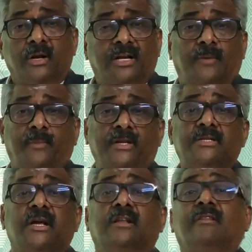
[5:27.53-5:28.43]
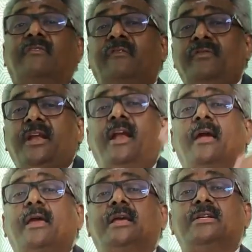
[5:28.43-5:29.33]
What it means, the
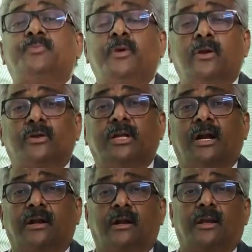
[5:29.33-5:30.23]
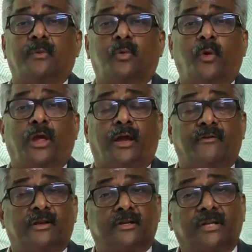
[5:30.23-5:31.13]
50-day is below the 100-day moving
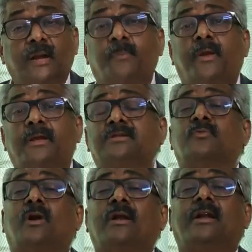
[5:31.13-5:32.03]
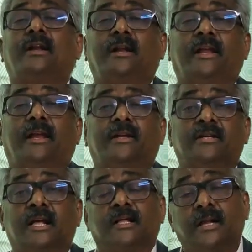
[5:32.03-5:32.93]
average. That means what it
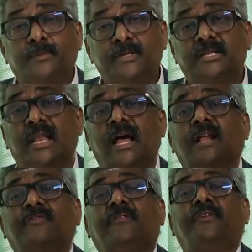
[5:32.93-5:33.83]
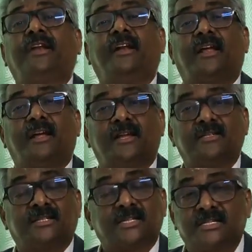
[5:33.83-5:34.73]
indicates? That means the last 15
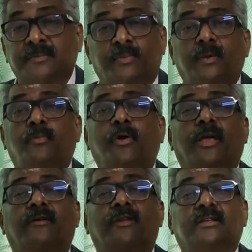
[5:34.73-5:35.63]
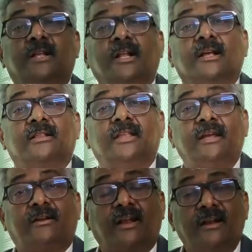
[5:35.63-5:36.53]
days, it's a simple moving average.
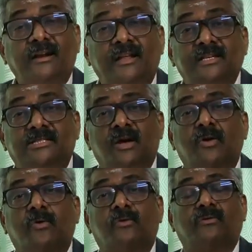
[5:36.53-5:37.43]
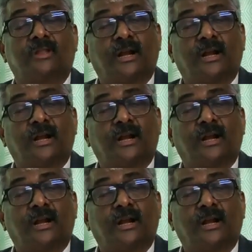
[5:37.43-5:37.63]
The trend is down.